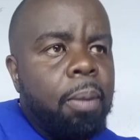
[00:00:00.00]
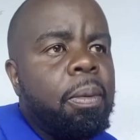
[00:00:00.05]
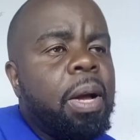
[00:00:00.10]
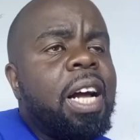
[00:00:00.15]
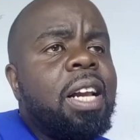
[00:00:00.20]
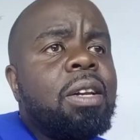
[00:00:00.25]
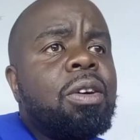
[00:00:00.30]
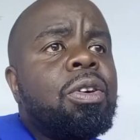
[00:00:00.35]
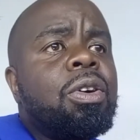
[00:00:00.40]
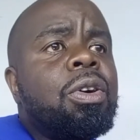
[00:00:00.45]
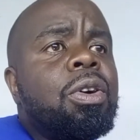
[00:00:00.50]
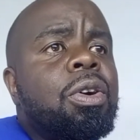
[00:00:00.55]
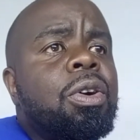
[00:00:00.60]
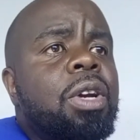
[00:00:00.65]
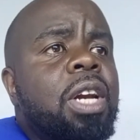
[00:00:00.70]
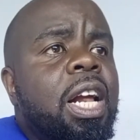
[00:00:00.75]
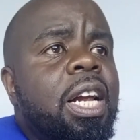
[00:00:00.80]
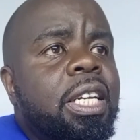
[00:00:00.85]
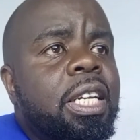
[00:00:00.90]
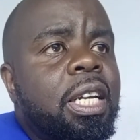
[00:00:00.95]

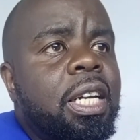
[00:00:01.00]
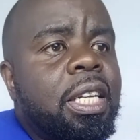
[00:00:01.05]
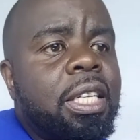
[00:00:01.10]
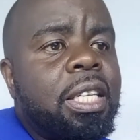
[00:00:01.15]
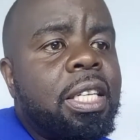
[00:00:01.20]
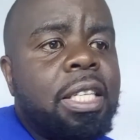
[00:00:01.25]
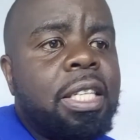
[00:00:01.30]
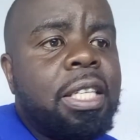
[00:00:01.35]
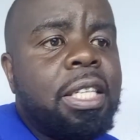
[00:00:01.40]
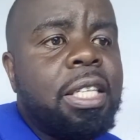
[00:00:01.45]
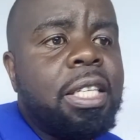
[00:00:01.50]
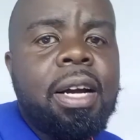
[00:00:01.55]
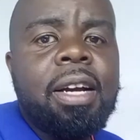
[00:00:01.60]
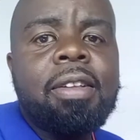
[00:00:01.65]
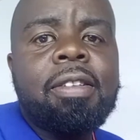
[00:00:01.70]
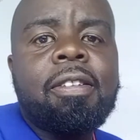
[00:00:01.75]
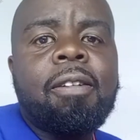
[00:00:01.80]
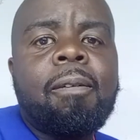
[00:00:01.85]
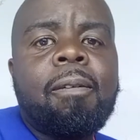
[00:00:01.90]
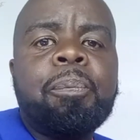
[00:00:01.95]
alcohol and illicit
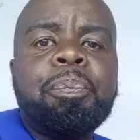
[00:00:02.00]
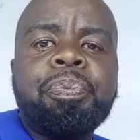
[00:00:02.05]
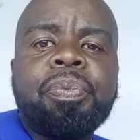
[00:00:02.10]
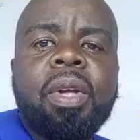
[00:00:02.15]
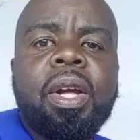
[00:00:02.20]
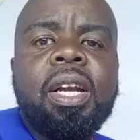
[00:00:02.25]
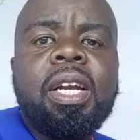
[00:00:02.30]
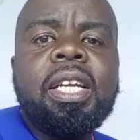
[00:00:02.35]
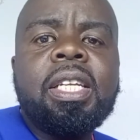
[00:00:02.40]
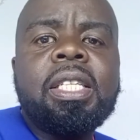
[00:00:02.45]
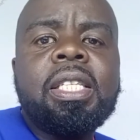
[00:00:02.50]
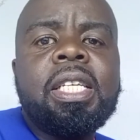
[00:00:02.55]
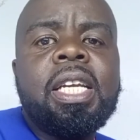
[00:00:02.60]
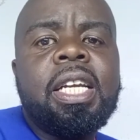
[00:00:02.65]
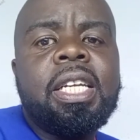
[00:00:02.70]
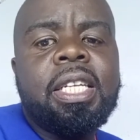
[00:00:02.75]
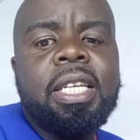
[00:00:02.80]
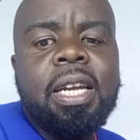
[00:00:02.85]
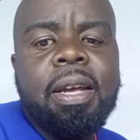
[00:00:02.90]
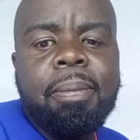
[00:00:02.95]
drugs, let's
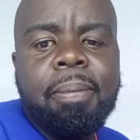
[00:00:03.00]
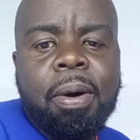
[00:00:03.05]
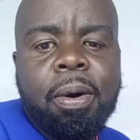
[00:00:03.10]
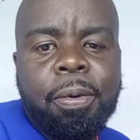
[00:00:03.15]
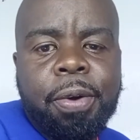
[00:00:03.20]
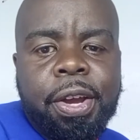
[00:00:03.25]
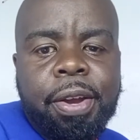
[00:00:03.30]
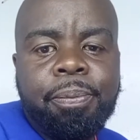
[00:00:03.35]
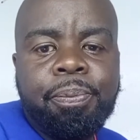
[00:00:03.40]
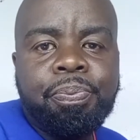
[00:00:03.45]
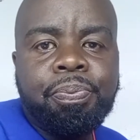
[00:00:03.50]
get them away.